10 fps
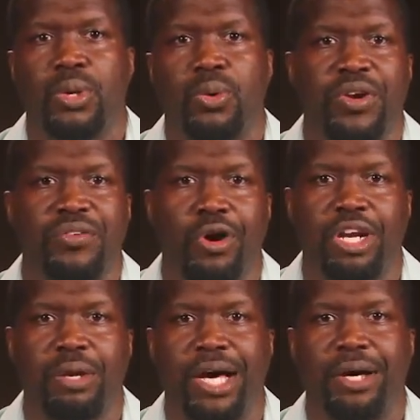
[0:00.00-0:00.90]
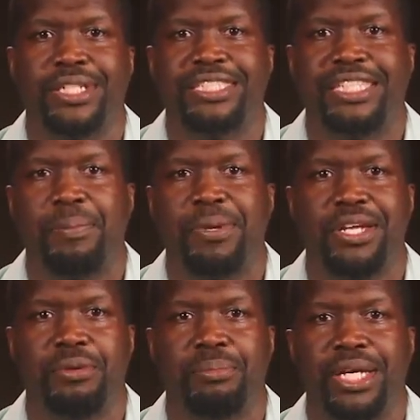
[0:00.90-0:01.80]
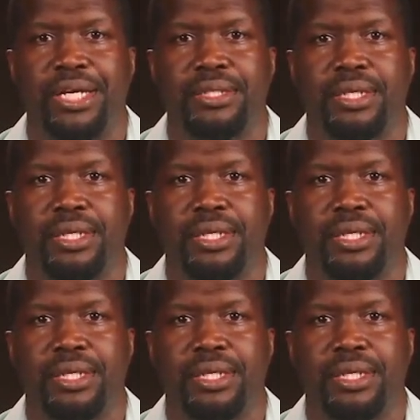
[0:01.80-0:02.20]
We've talked about discipling other men,